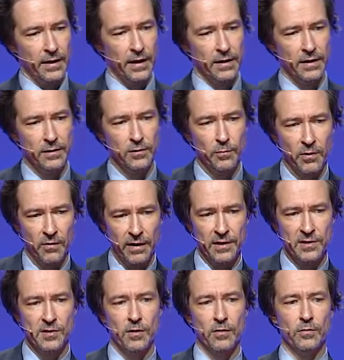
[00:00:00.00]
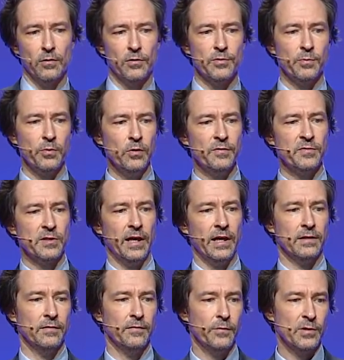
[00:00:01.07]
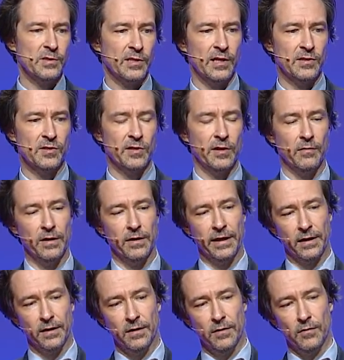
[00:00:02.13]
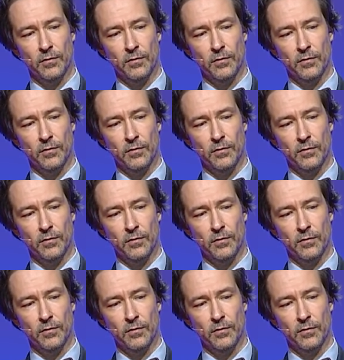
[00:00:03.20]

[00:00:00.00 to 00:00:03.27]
And then you provide a zero-knowledge proofs that, in first case, you say, like,